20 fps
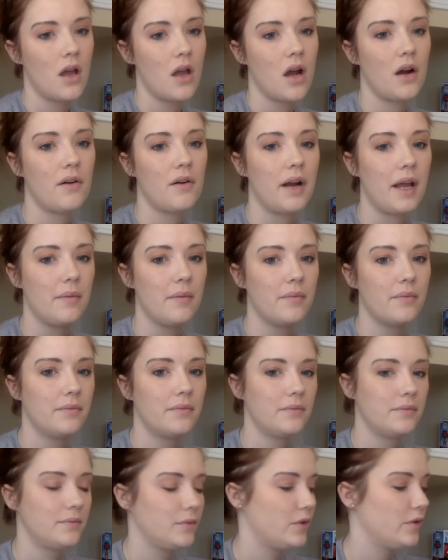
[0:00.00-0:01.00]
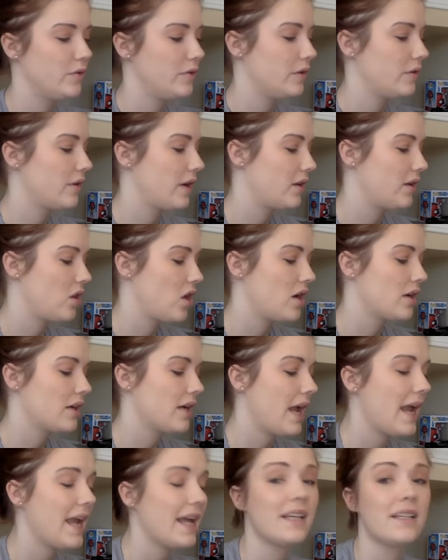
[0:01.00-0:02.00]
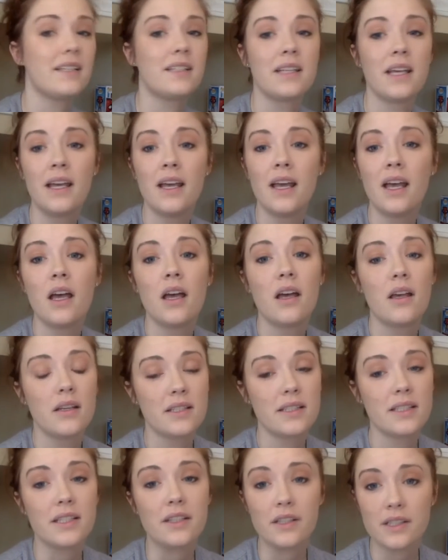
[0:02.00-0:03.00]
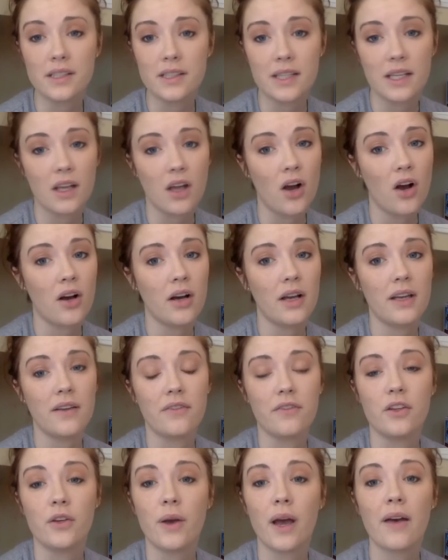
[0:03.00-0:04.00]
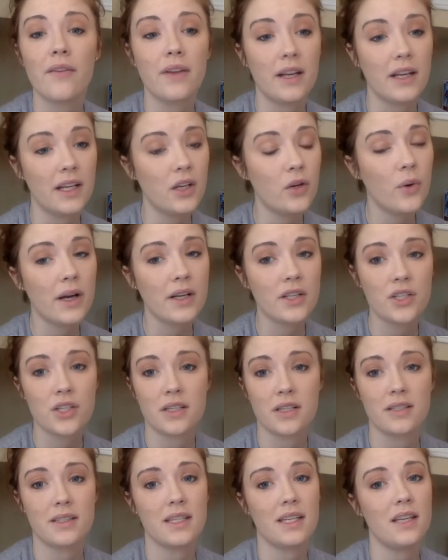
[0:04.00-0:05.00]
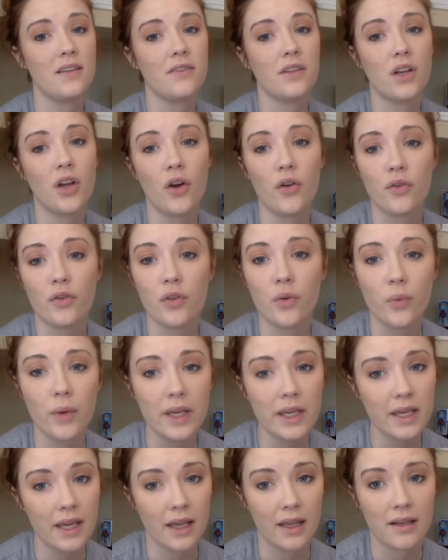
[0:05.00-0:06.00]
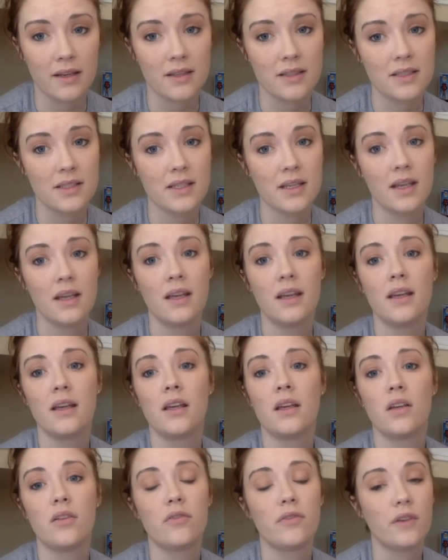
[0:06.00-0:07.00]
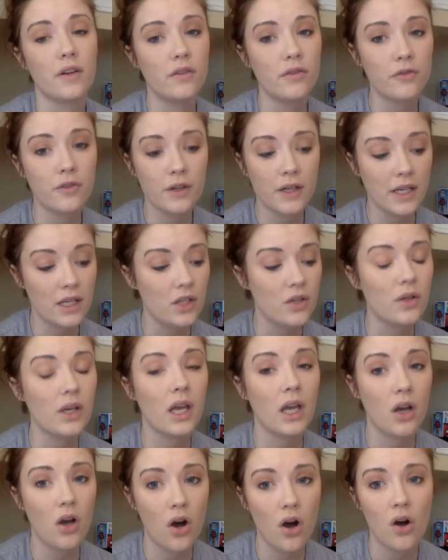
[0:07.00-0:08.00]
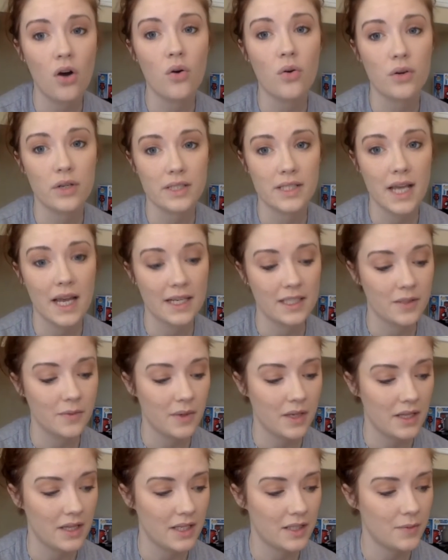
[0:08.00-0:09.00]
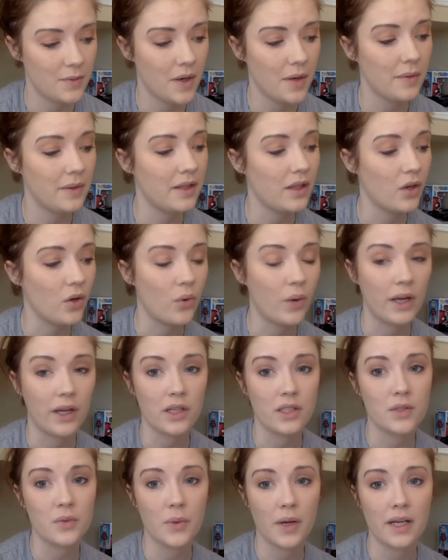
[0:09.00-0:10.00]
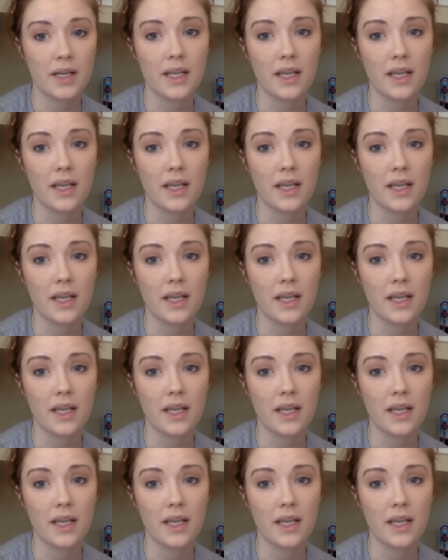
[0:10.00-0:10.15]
All right, moving right along. And seriously, y'all, if you have any questions, even over the weekend, feel free. You can call or text me. That's probably the quickest way to